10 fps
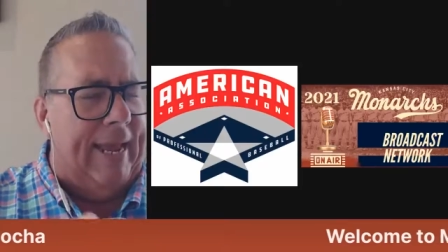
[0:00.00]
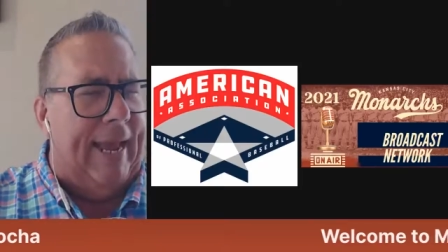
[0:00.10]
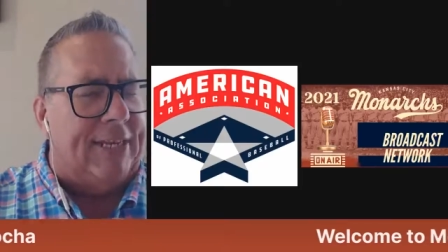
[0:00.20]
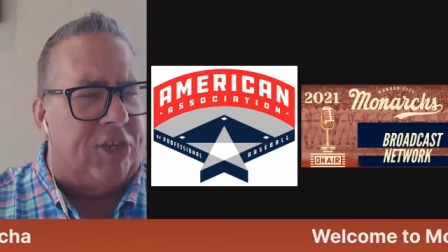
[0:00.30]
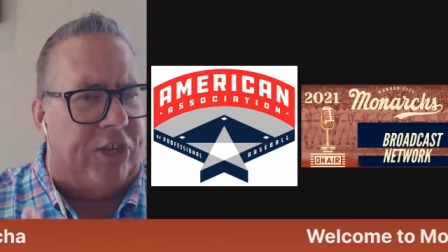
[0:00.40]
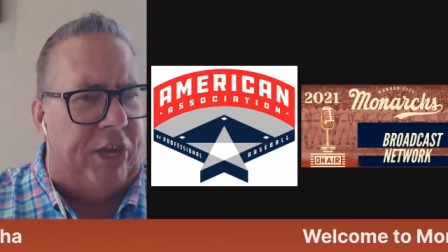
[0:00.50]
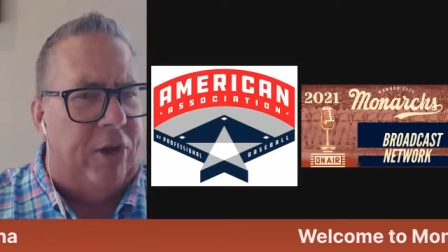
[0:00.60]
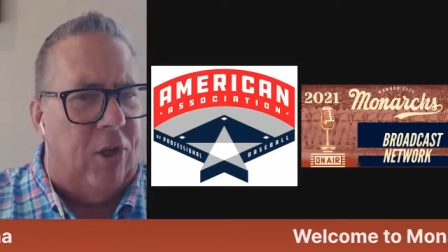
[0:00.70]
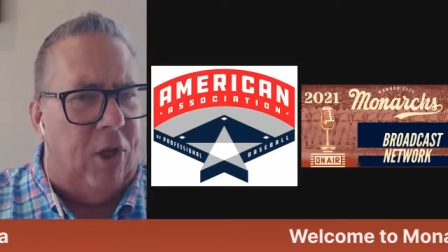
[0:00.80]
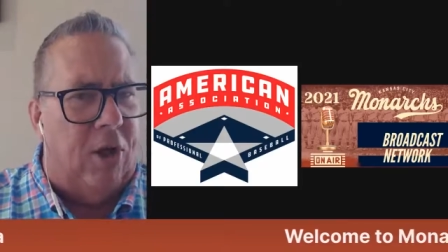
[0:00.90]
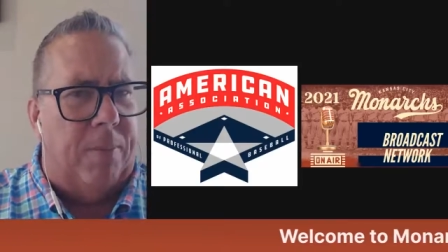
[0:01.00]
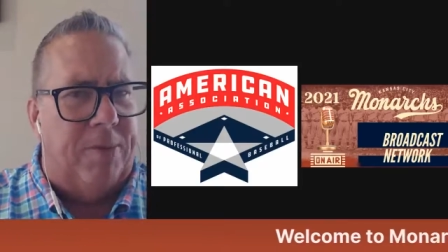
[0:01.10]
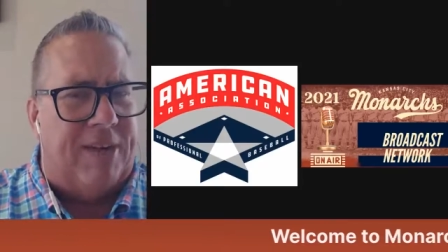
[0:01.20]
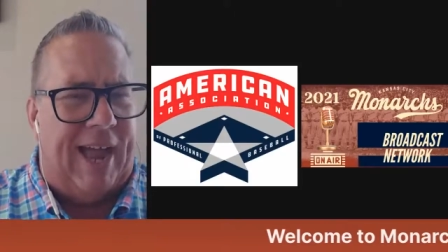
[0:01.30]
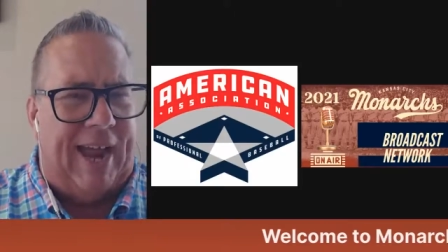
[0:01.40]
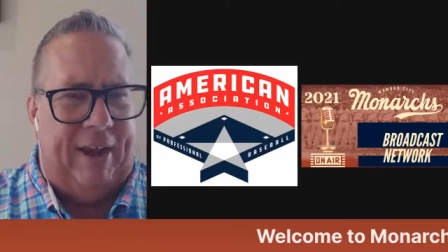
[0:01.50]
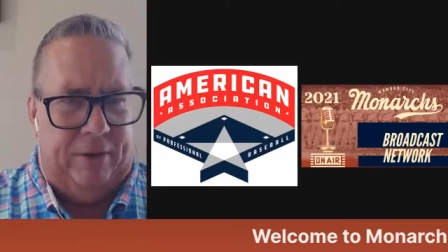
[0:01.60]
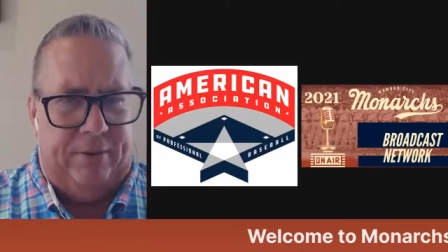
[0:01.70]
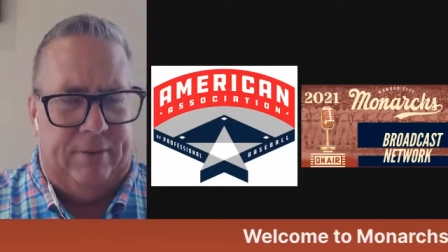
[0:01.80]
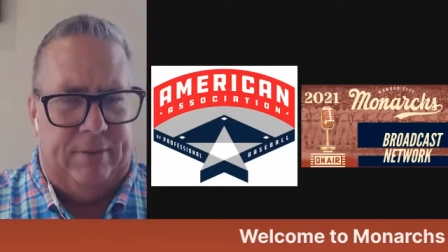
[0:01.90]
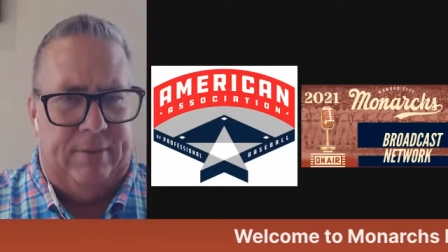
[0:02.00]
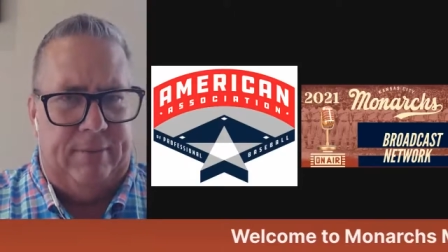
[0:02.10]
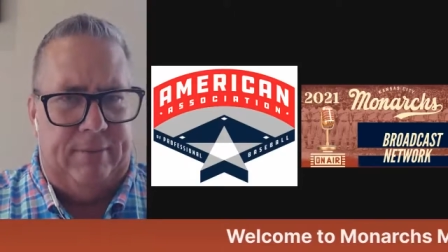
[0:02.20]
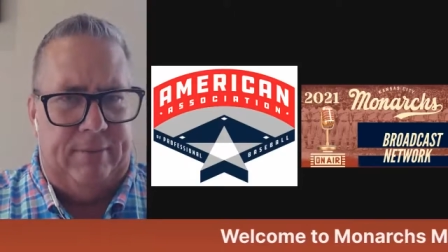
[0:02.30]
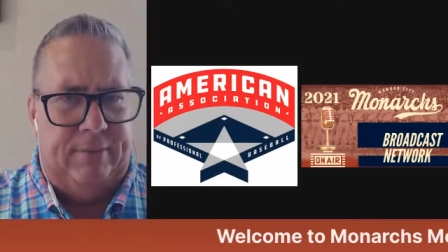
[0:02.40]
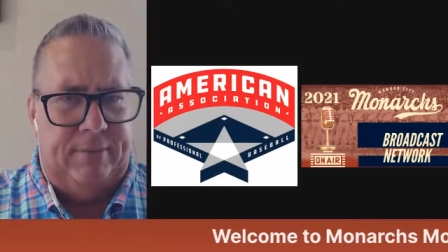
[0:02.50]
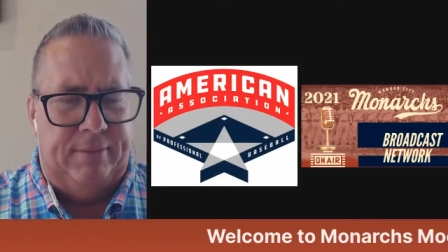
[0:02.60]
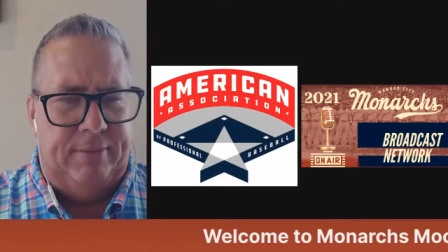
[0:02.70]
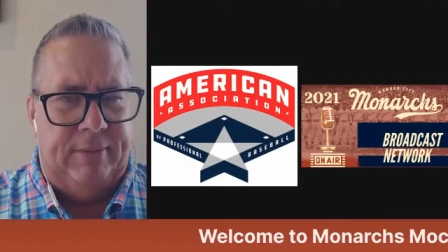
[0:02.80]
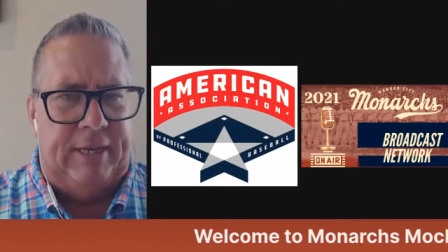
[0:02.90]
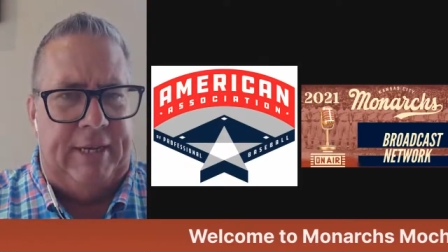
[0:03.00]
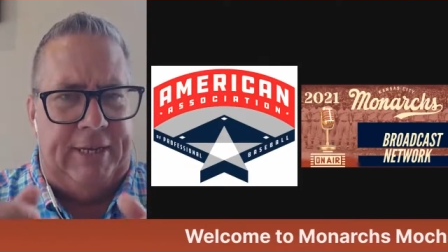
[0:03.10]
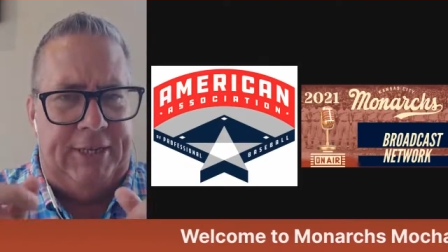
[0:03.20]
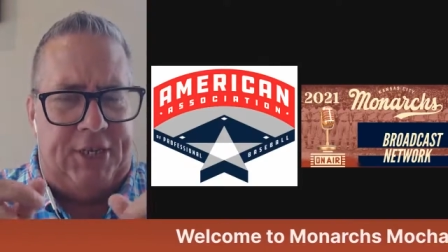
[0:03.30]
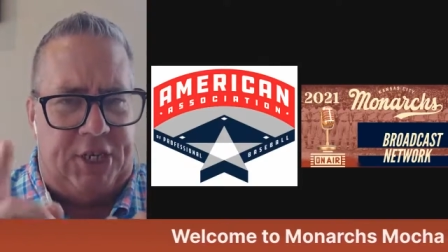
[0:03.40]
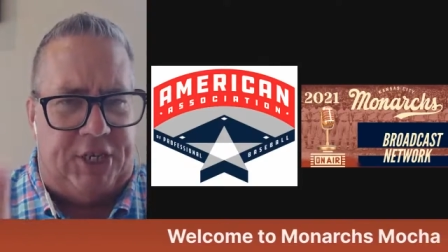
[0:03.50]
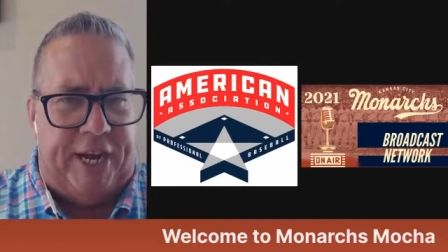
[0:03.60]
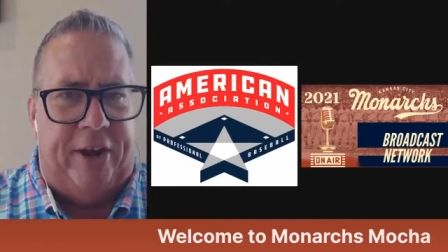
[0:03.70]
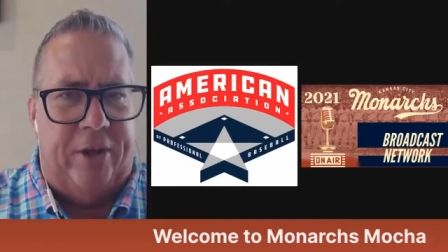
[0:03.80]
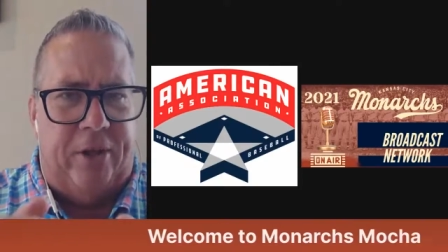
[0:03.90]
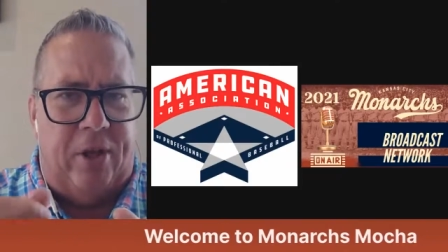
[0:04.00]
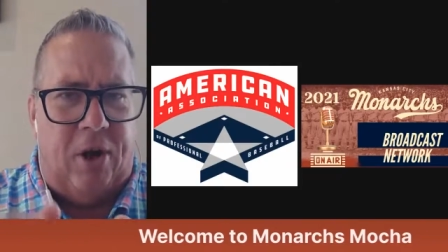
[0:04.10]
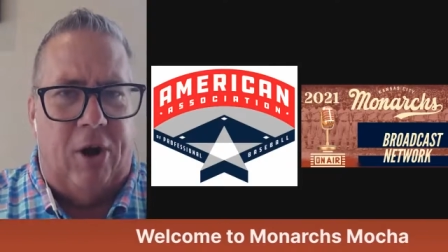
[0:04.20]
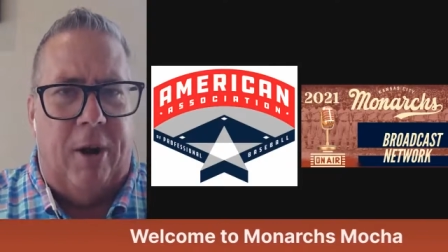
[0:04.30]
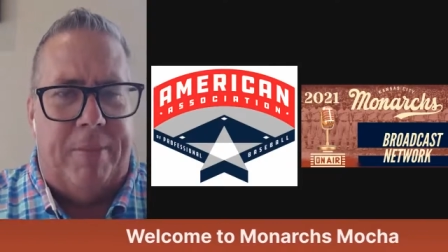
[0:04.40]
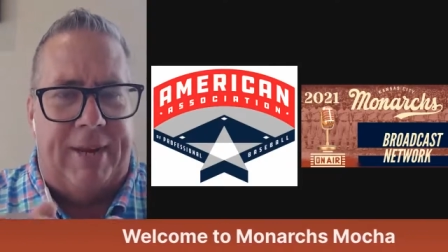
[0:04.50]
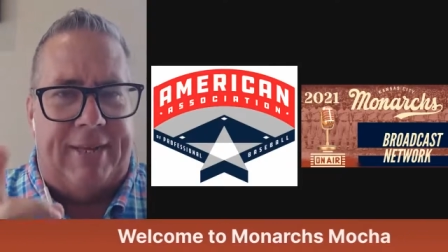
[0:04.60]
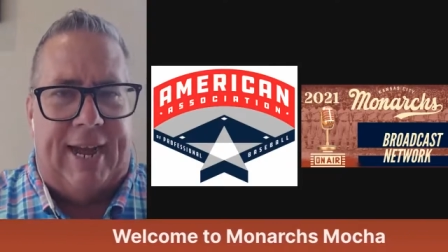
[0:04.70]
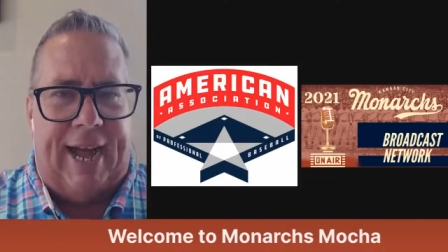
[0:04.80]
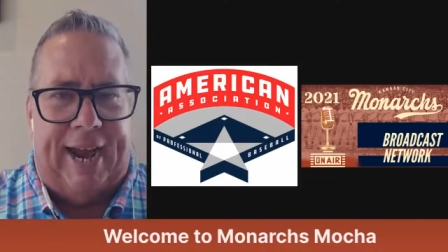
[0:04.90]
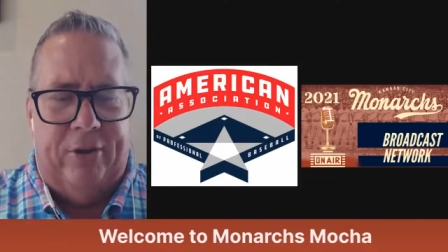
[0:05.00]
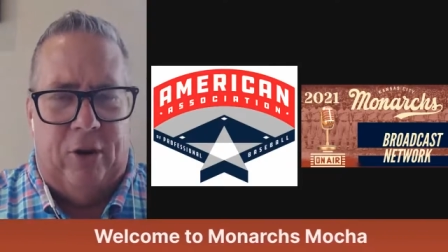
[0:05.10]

Steel Arm Tyler. Steel Arm Tyler.